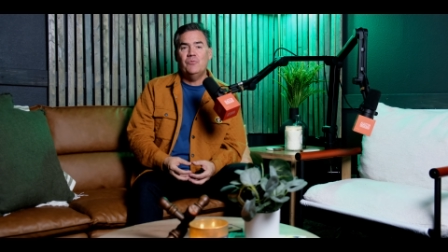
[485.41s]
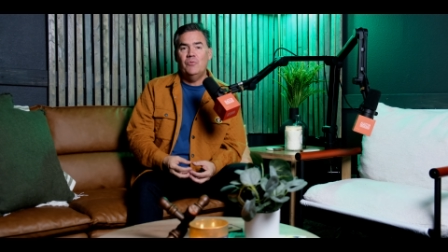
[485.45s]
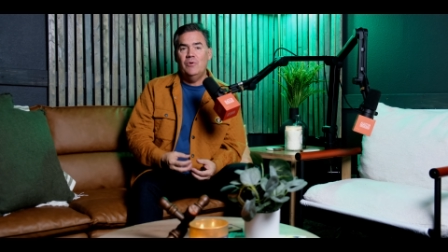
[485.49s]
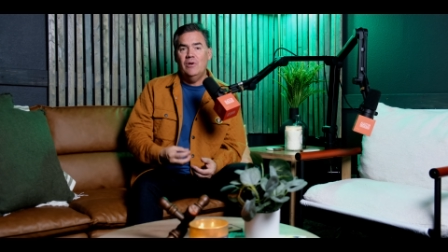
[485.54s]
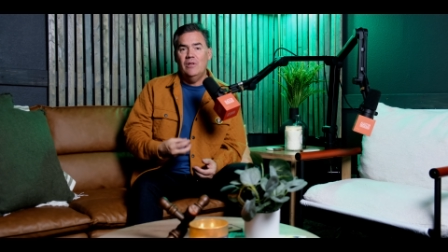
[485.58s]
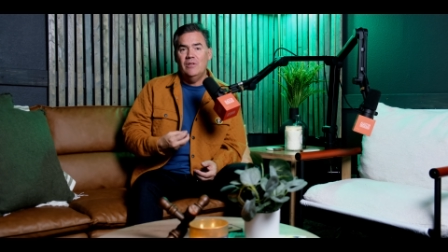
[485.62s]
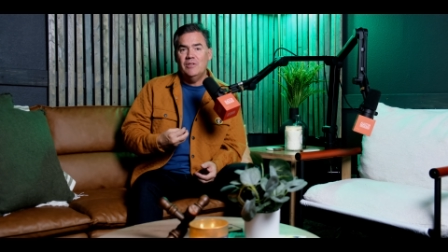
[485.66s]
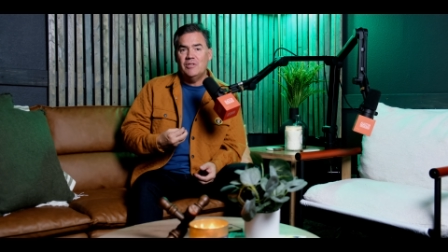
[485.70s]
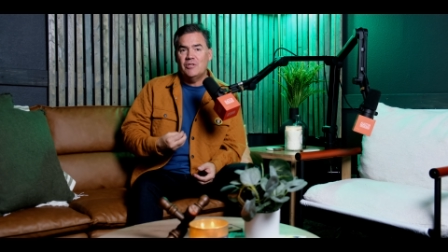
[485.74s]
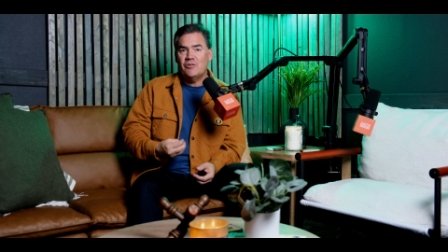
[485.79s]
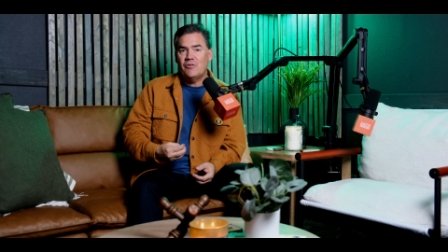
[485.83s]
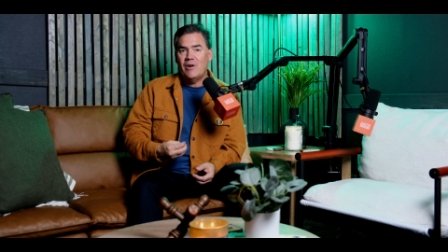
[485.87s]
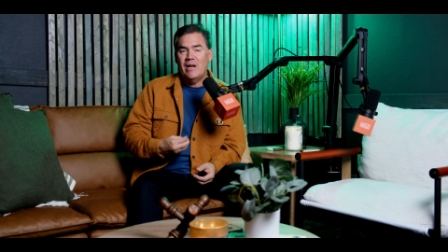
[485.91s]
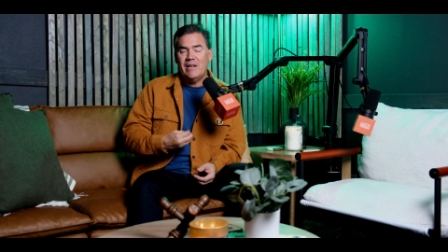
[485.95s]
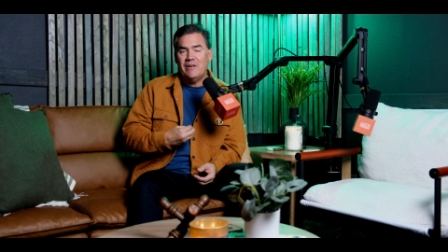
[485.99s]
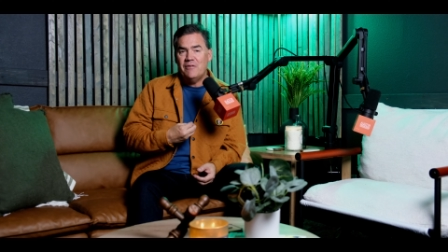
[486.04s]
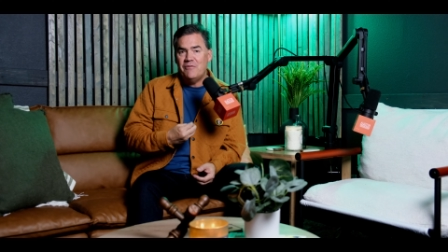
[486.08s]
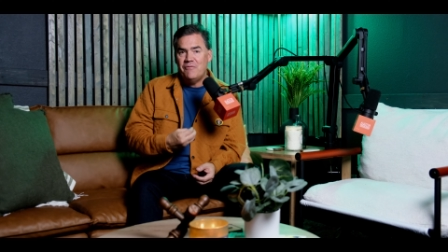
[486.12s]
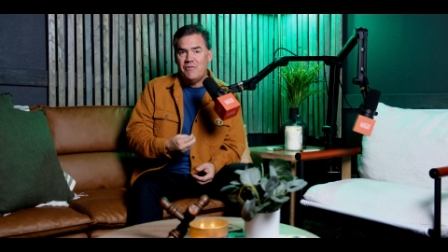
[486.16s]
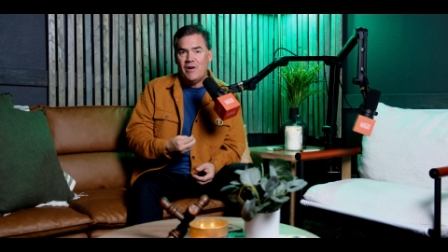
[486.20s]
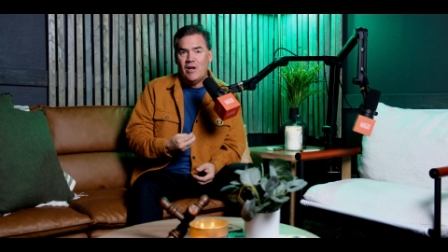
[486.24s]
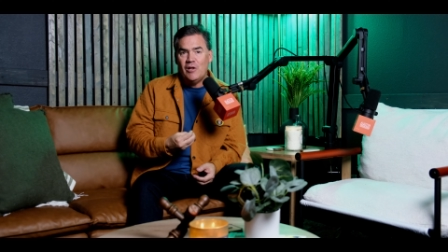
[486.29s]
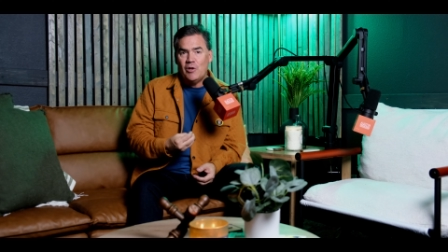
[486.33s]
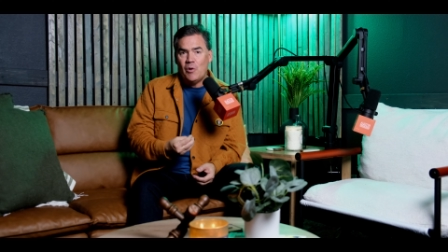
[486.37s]
will and trying to
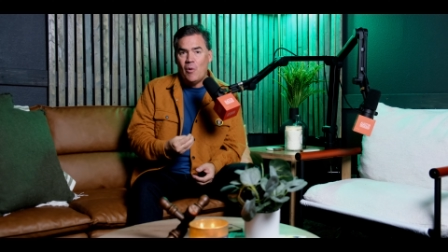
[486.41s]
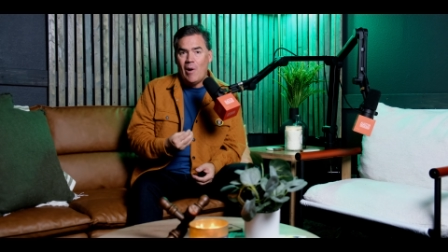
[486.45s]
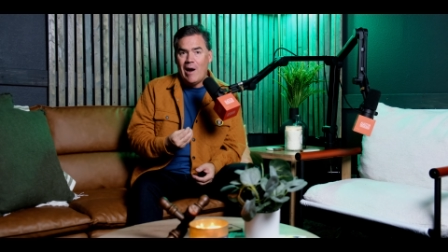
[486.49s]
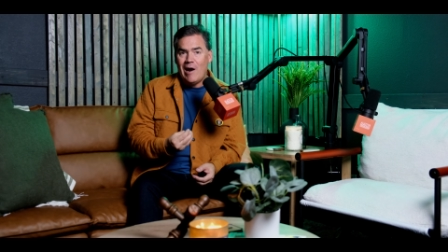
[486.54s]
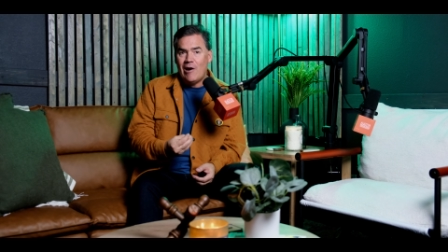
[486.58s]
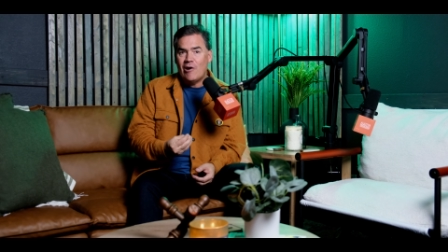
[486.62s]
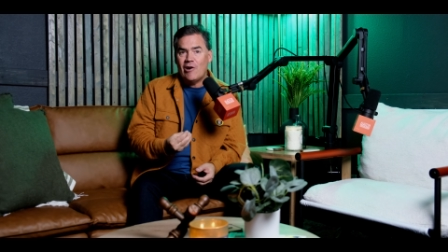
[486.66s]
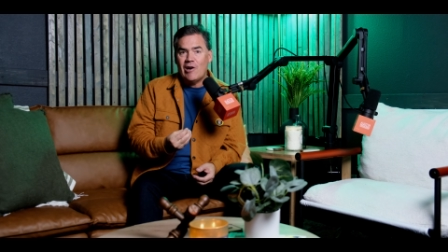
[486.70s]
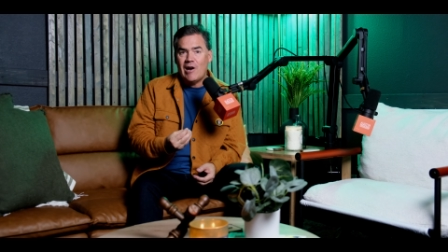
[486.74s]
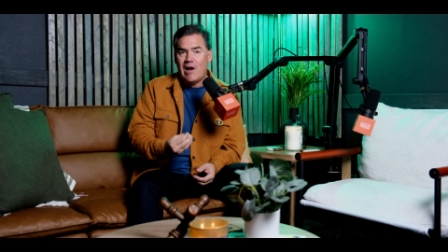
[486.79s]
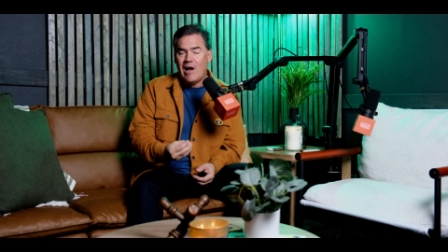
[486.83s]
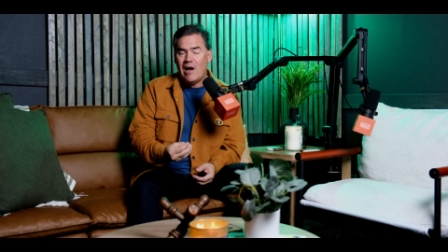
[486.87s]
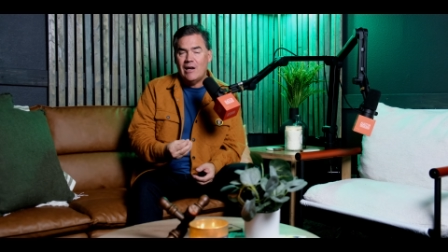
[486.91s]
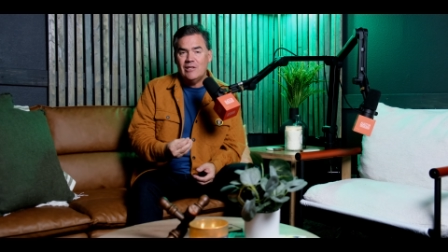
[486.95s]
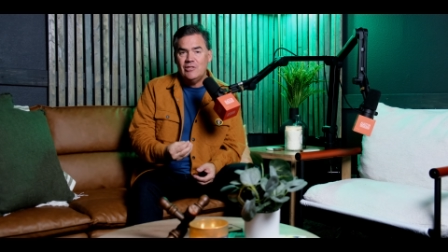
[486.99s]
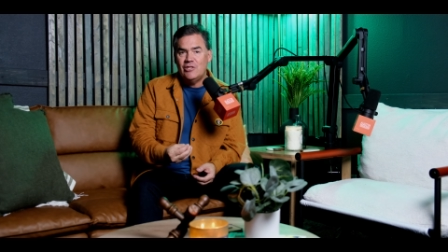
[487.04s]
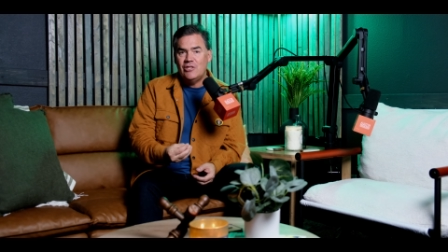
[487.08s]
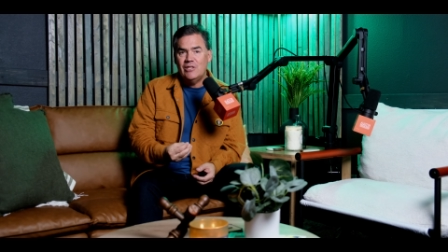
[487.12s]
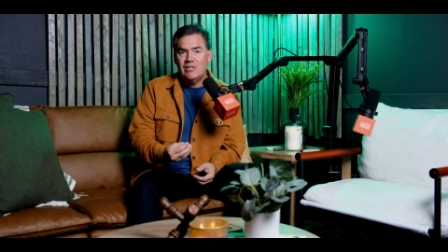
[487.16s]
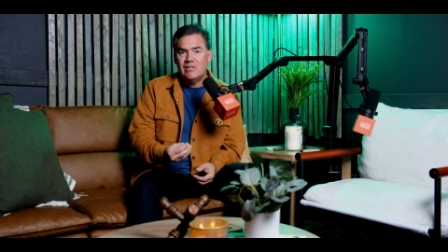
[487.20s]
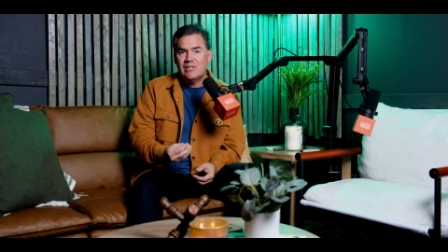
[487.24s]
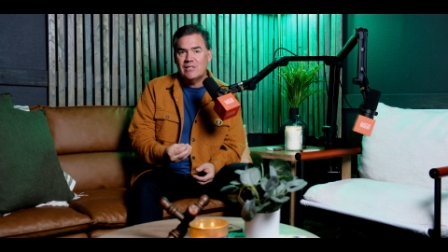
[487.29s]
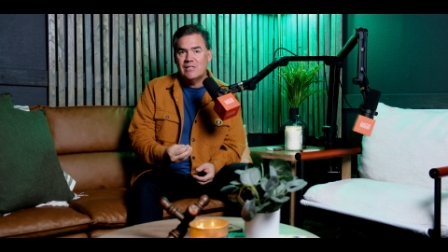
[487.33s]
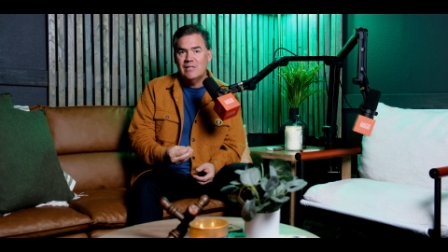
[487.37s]
follow our
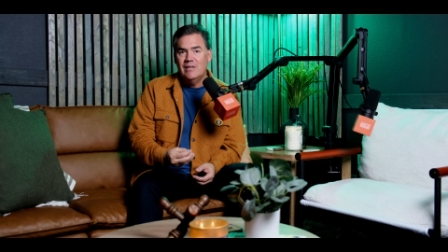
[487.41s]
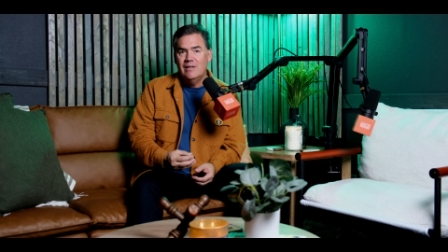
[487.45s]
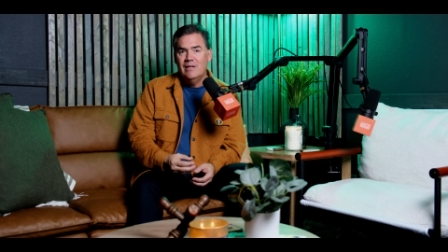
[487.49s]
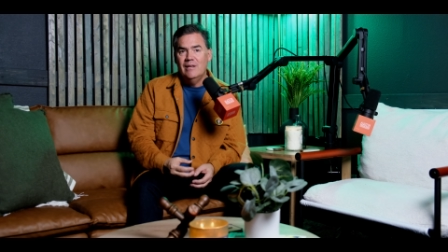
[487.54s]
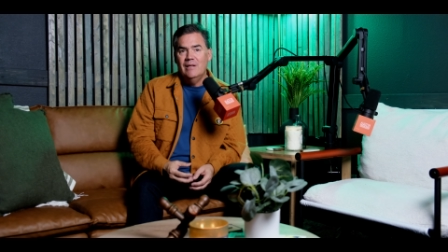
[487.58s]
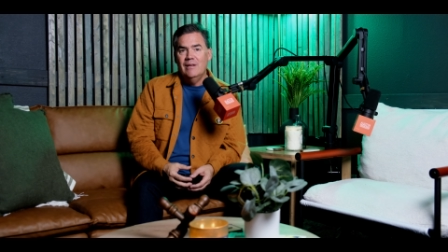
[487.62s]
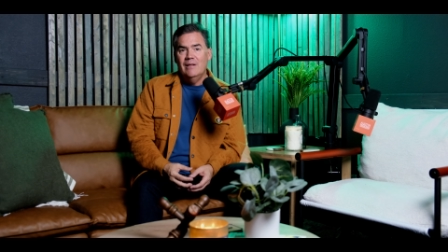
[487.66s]
conscience.